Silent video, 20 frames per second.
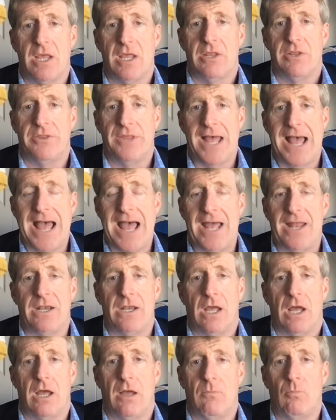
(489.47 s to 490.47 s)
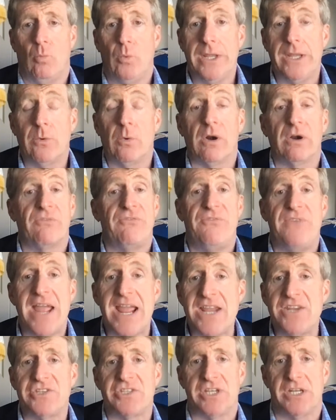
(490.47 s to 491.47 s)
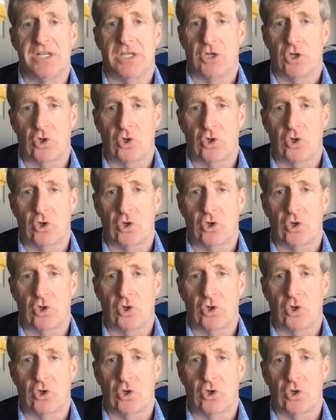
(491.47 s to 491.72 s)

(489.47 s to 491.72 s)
that we were facing a